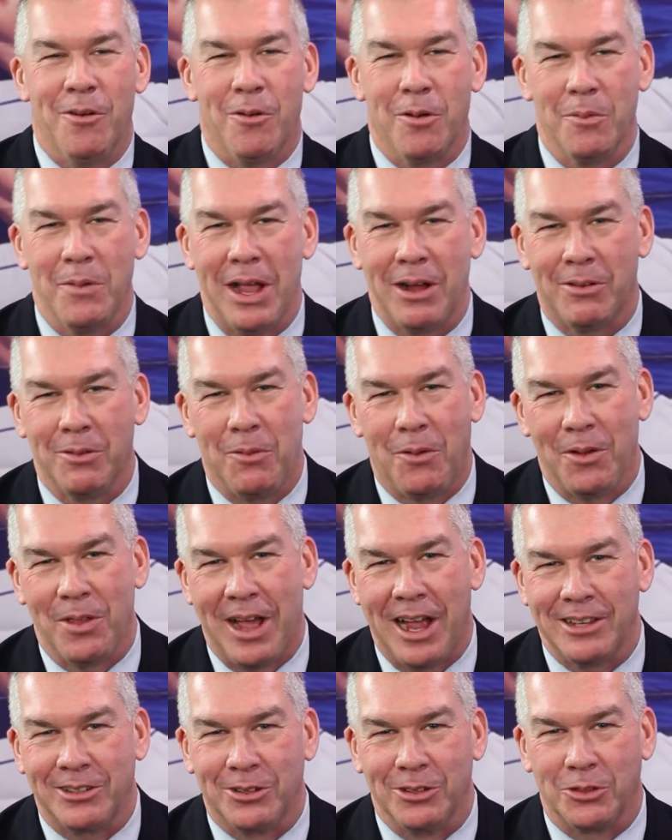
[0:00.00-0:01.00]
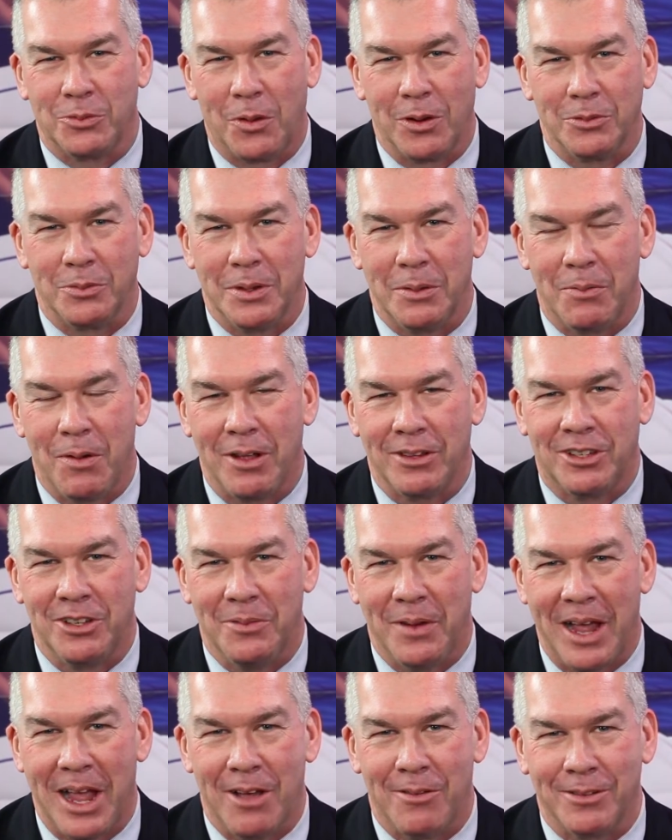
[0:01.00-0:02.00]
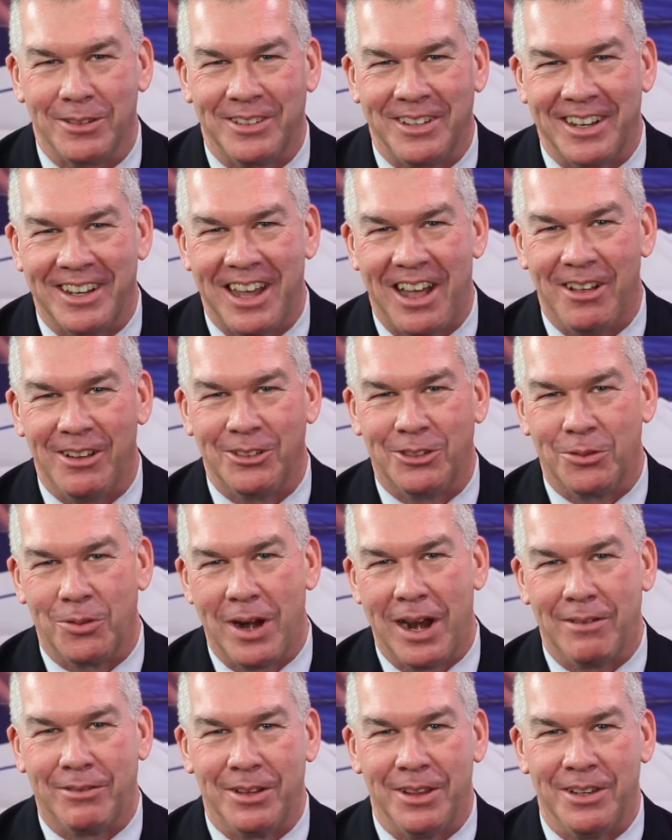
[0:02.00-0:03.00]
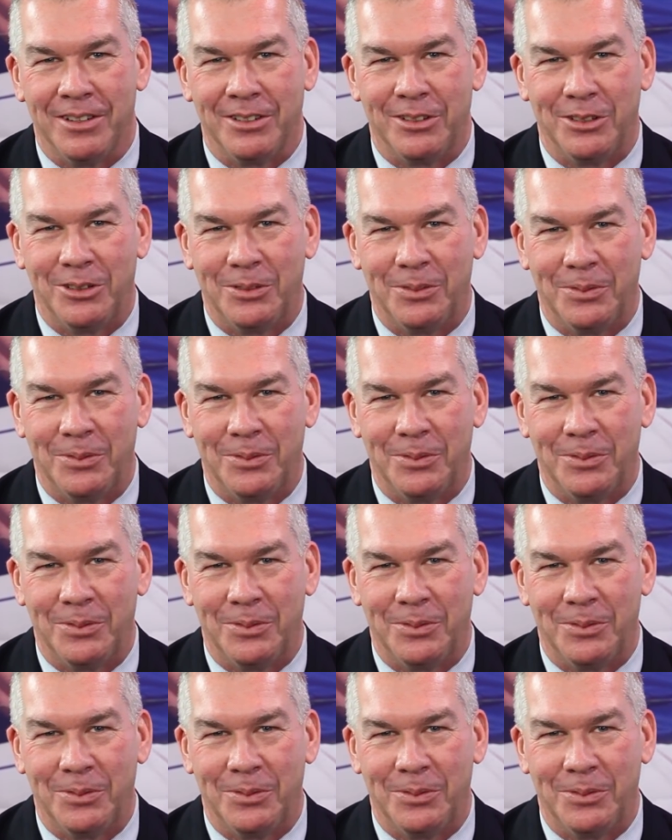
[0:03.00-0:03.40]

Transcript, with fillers: We're back with more of the High School Sports Beat brought to you by Alfred State College right after this.